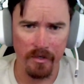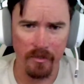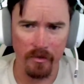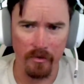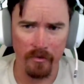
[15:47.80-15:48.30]

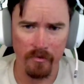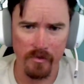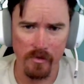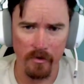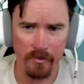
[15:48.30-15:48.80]
here,
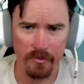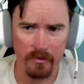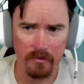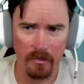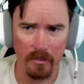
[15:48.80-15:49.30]
this art,
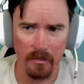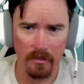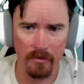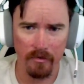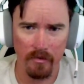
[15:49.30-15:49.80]

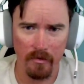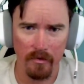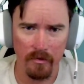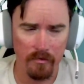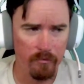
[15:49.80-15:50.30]

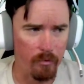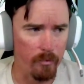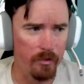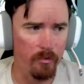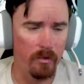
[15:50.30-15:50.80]
for
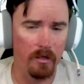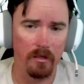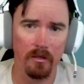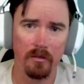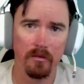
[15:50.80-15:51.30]
when
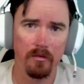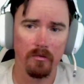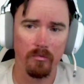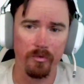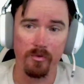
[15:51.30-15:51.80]

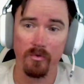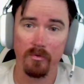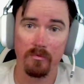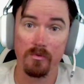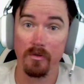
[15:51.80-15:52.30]
you
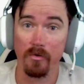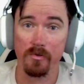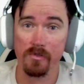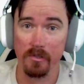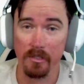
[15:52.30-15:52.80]
go to
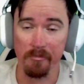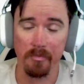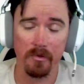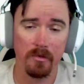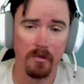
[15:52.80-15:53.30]
sleep,
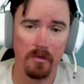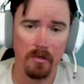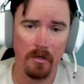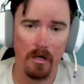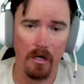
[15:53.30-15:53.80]

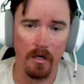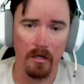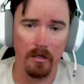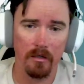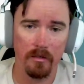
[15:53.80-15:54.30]

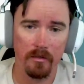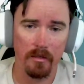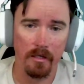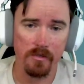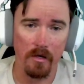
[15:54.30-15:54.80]

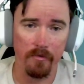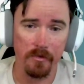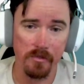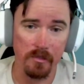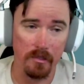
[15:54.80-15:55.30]
that's
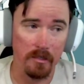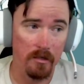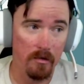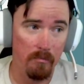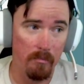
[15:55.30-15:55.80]
obviously
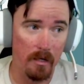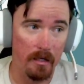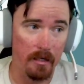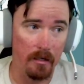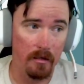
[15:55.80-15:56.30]

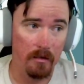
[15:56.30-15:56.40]
my